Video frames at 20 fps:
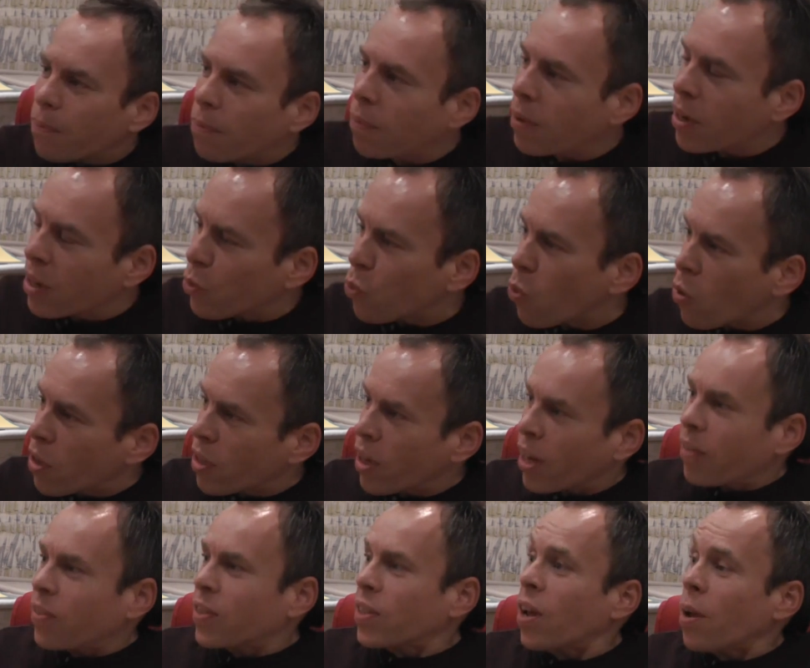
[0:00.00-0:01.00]
My name's Warwick
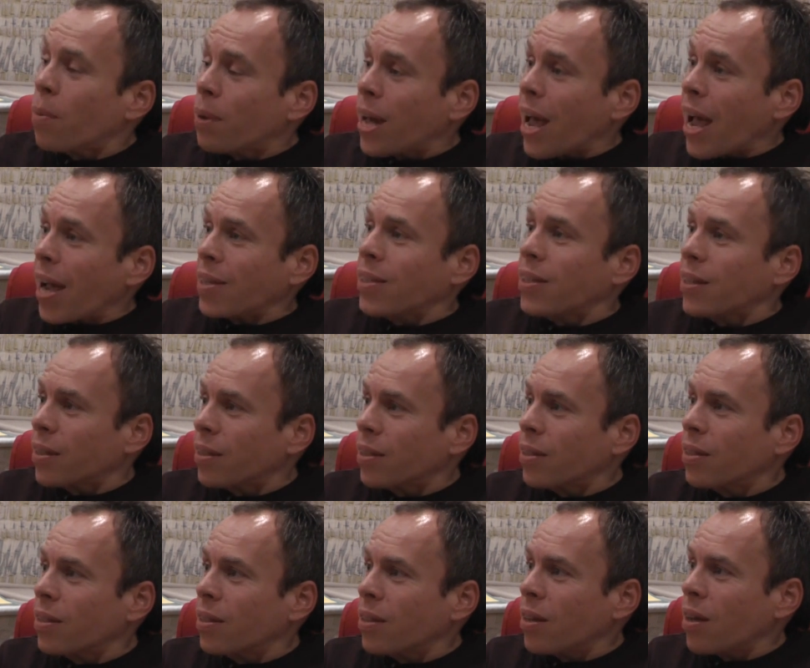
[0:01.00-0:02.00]
Davis. I'm an actor.
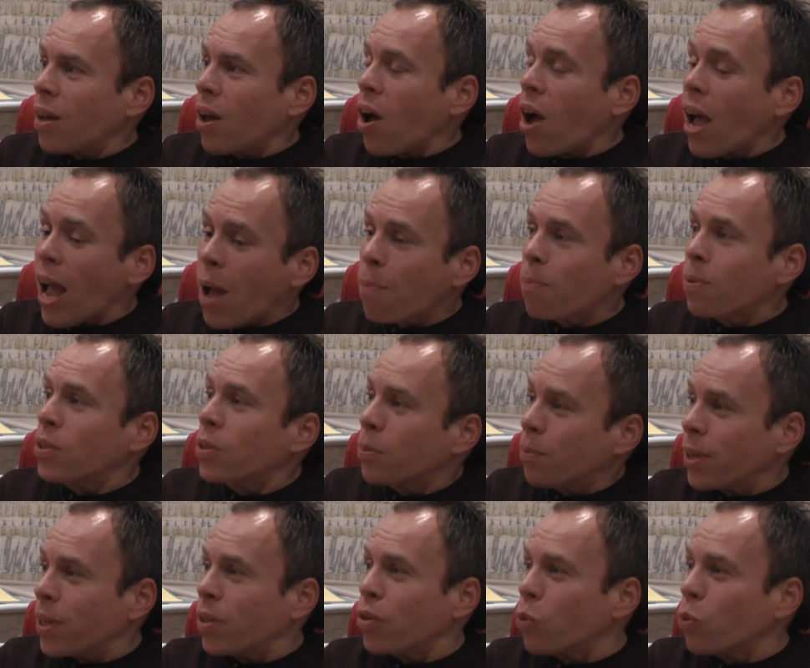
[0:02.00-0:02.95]
I happen to be a